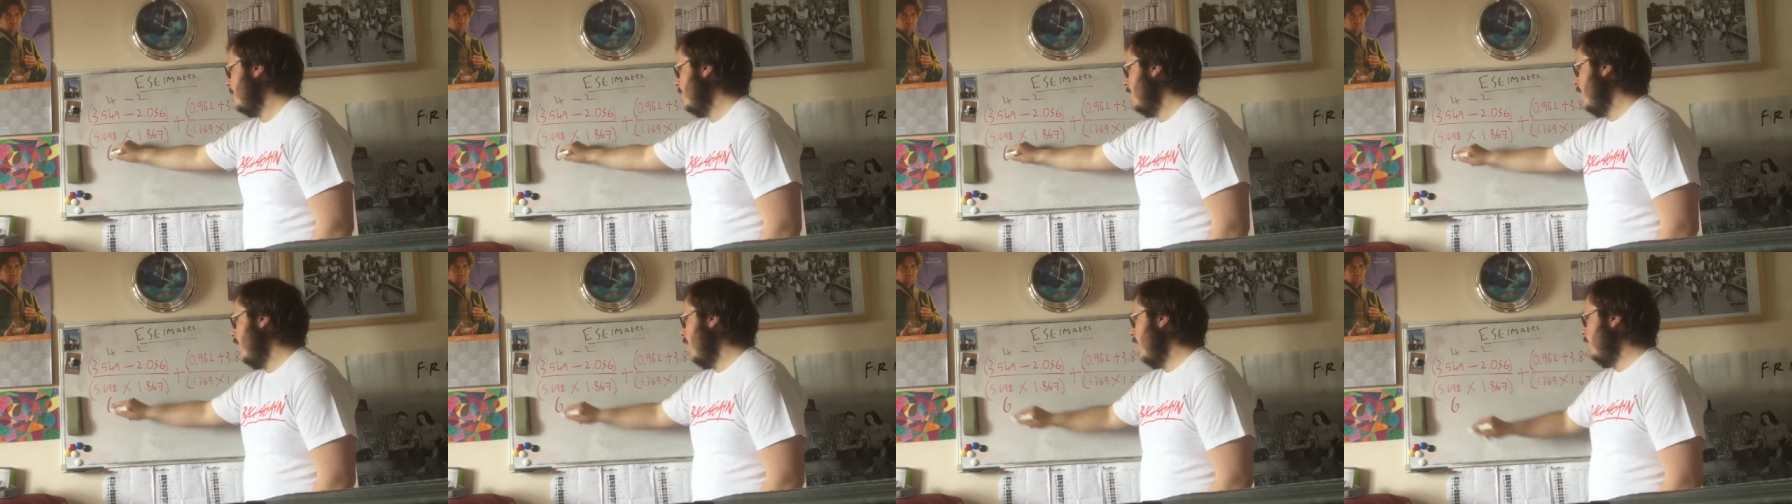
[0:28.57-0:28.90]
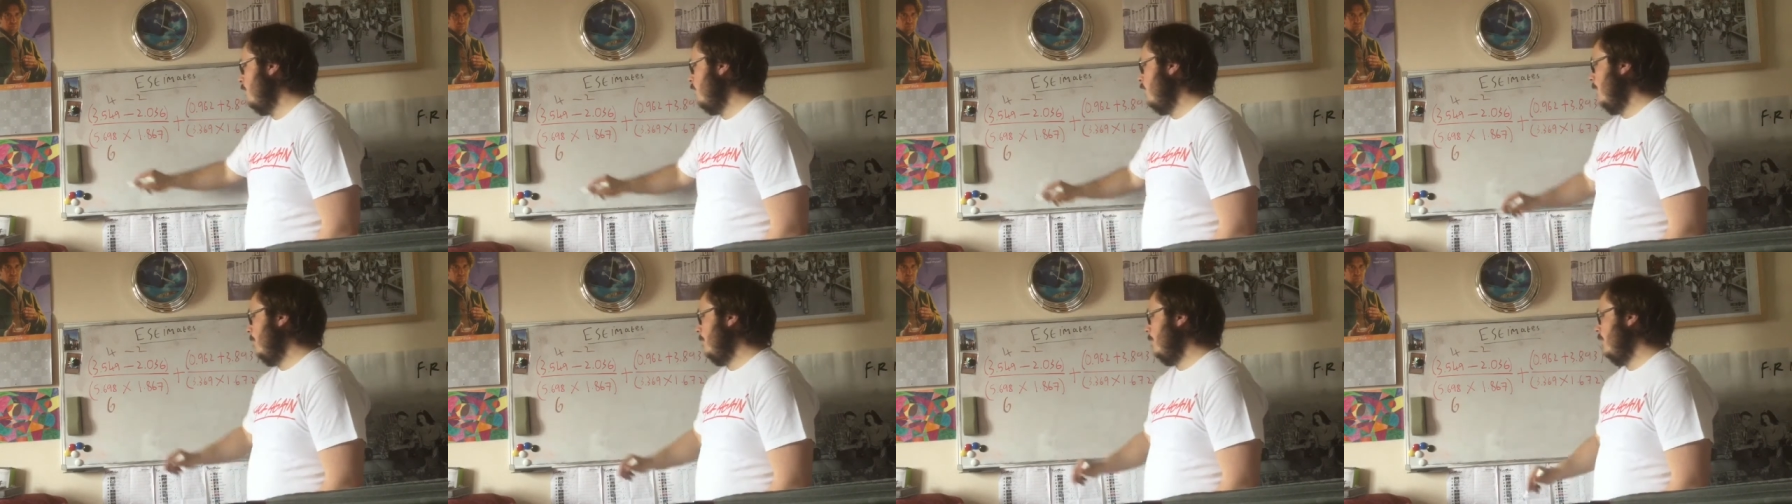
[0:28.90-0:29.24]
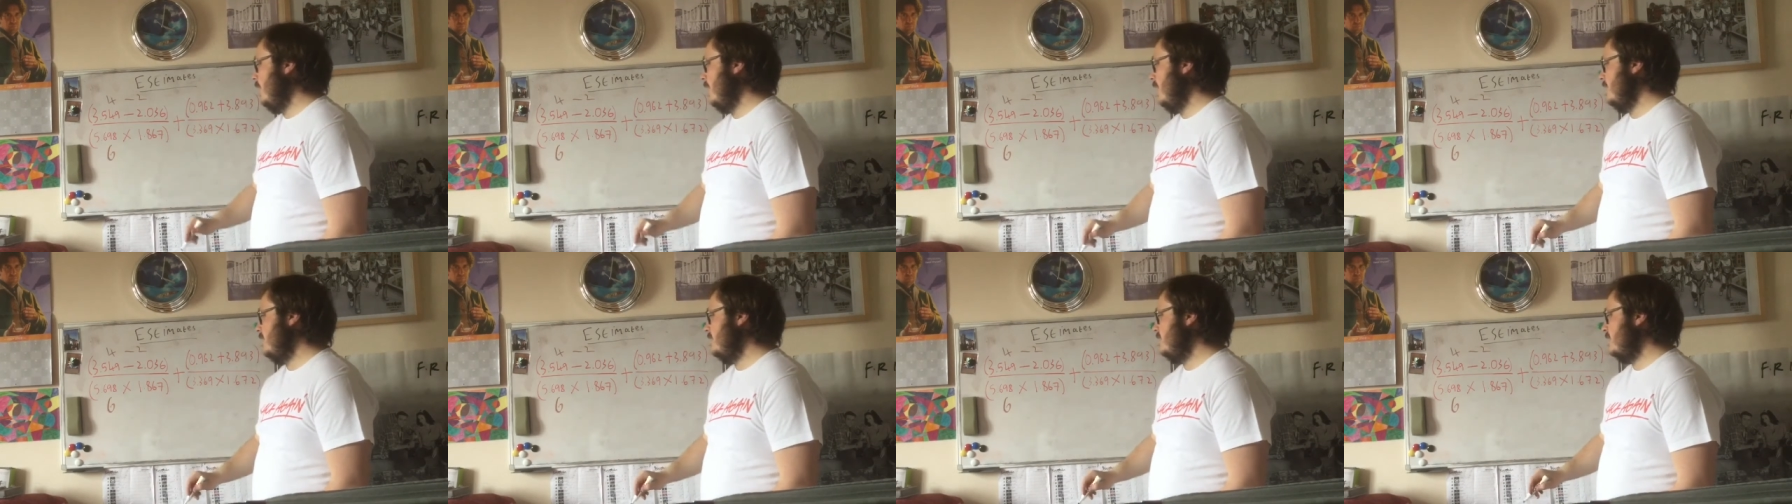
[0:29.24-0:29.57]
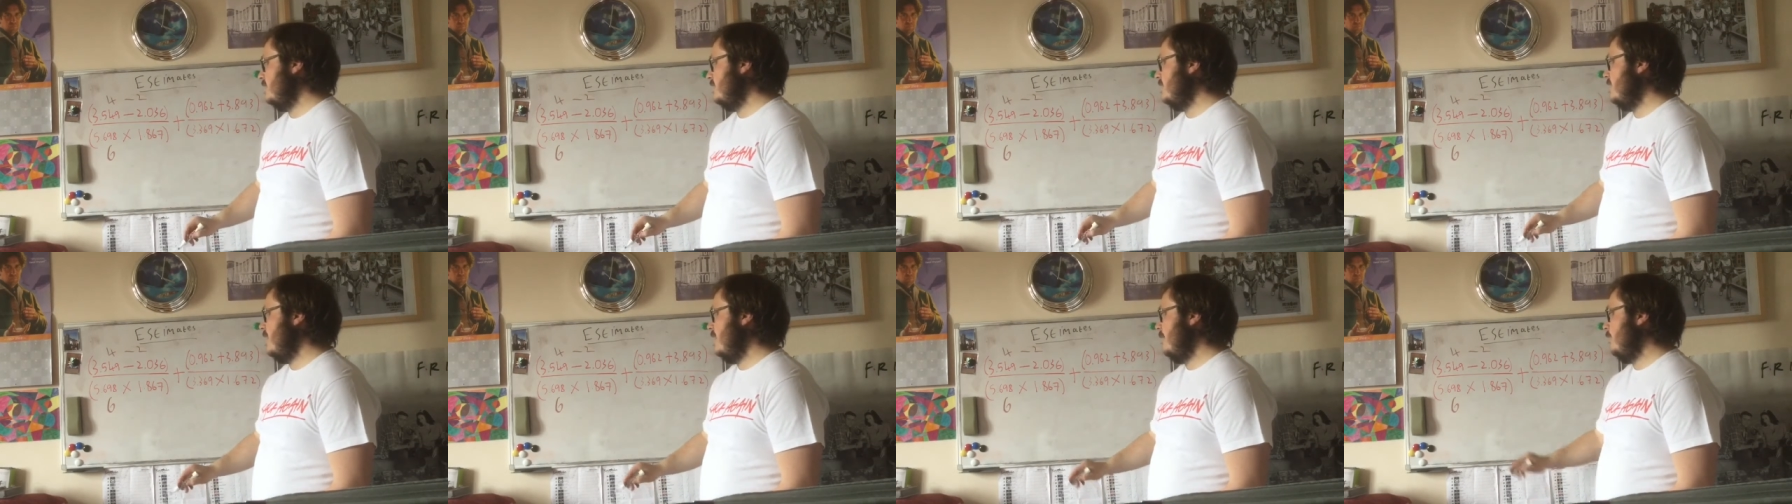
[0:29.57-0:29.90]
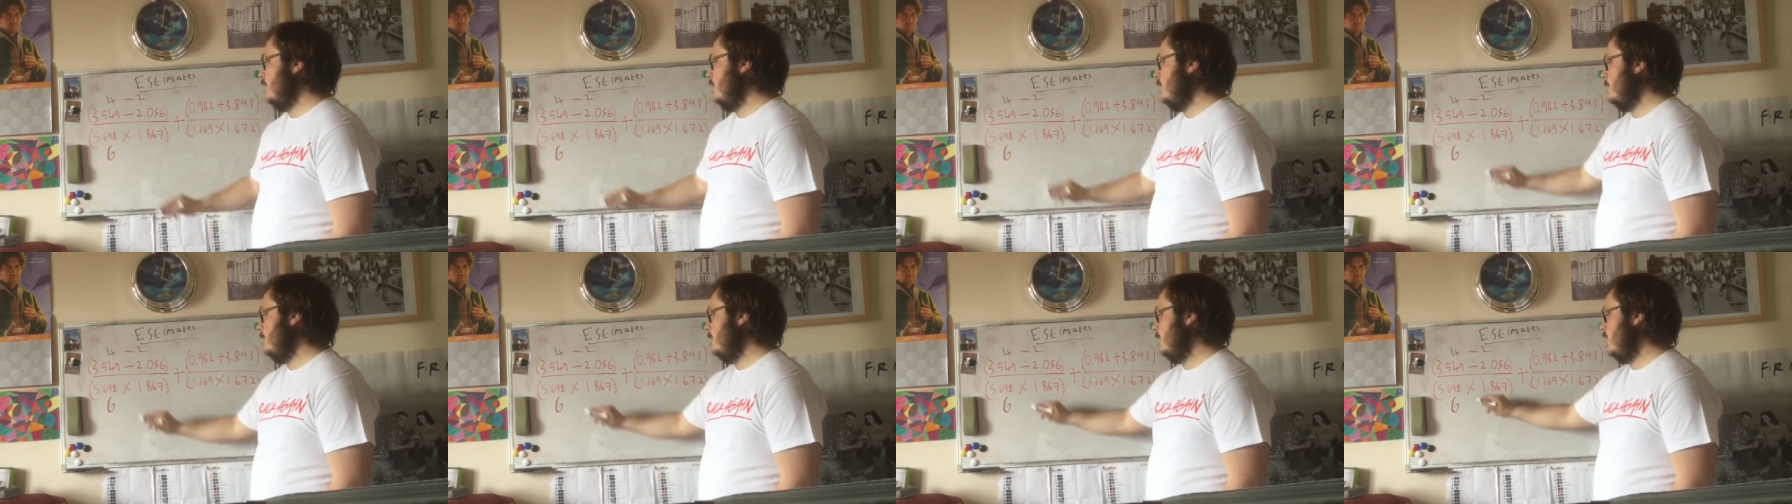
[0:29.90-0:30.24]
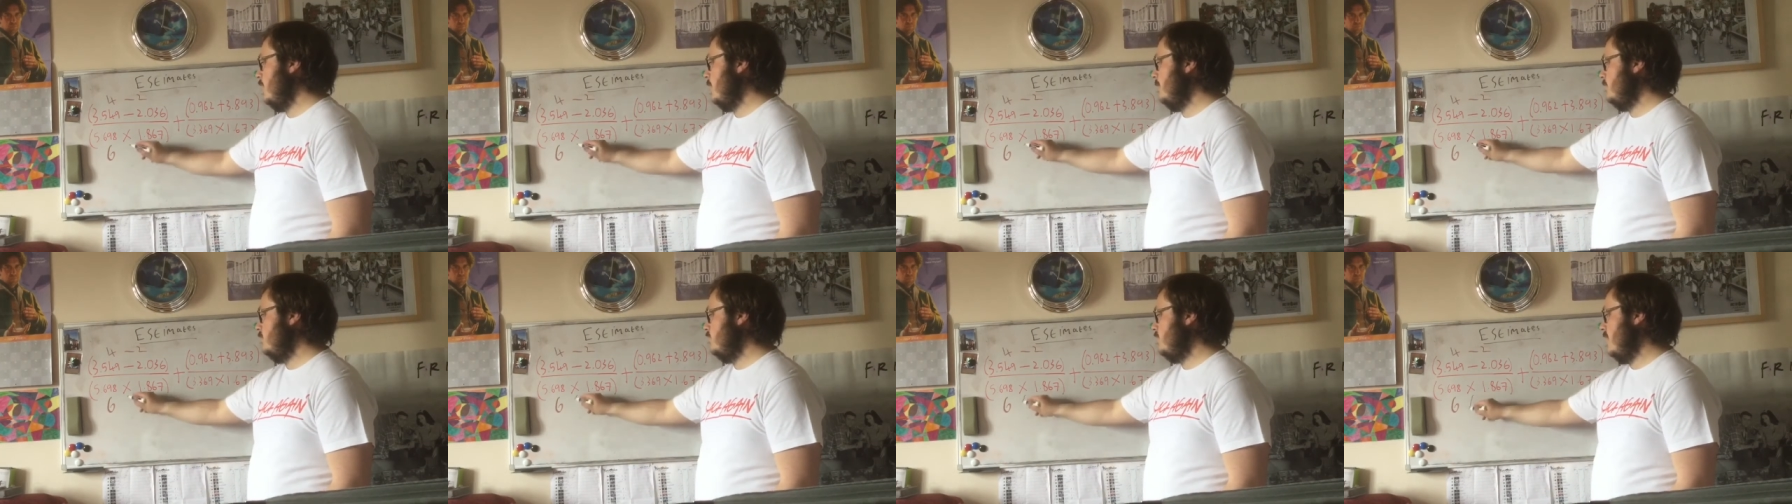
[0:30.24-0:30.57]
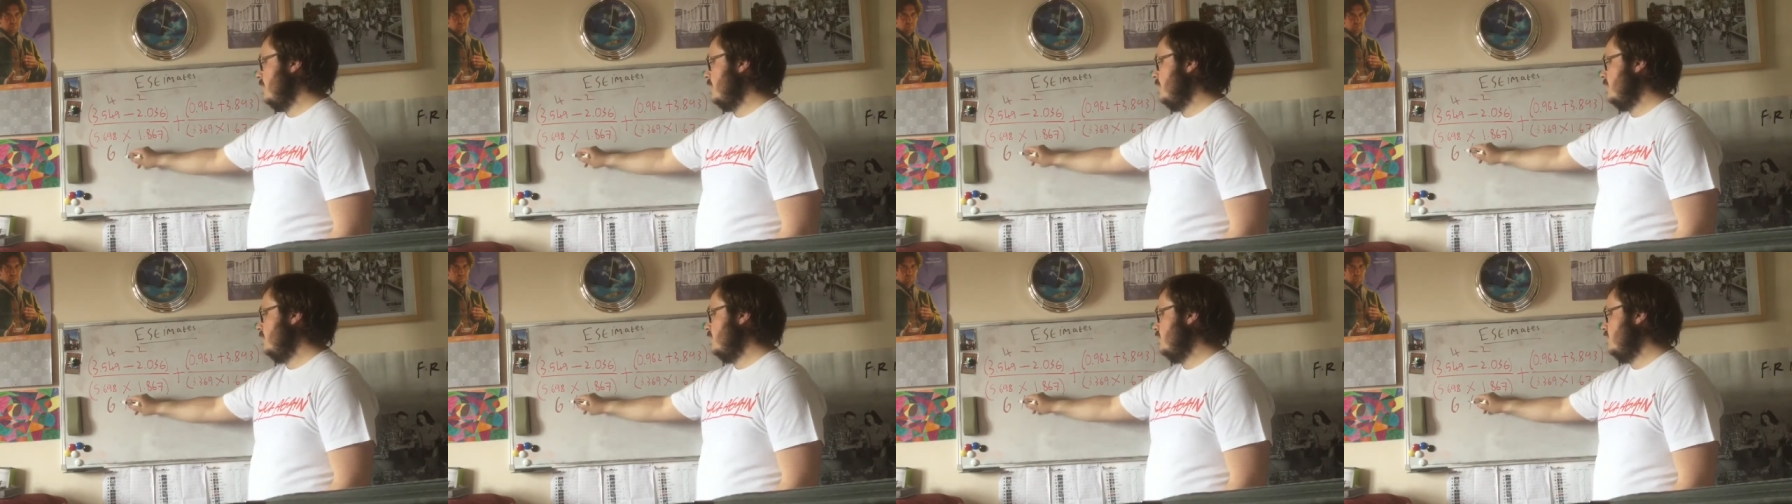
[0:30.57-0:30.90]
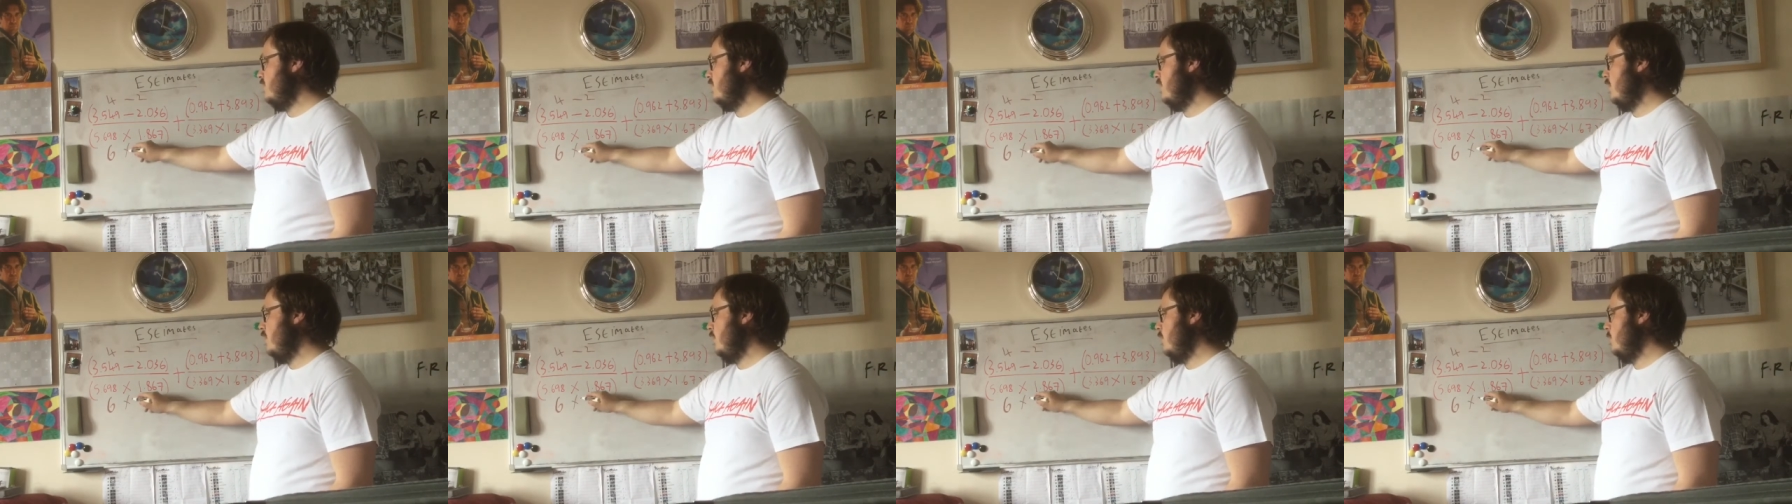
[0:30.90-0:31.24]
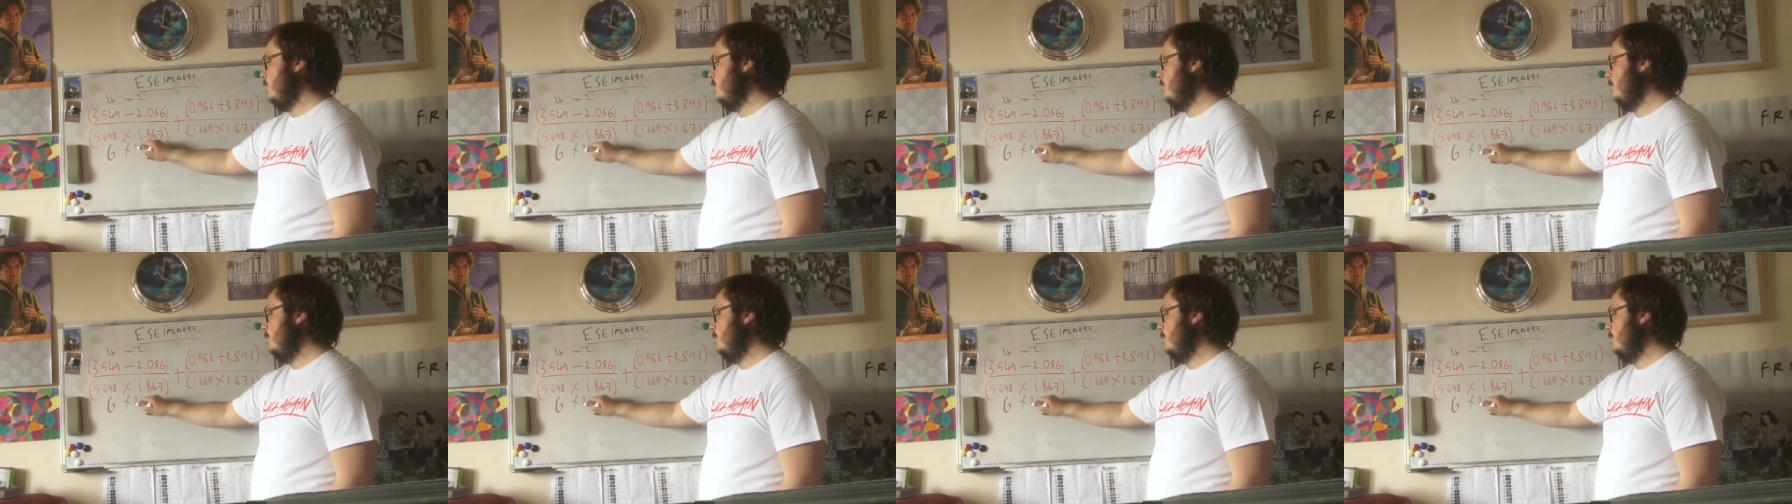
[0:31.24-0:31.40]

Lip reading: And 1.867 becomes rounded to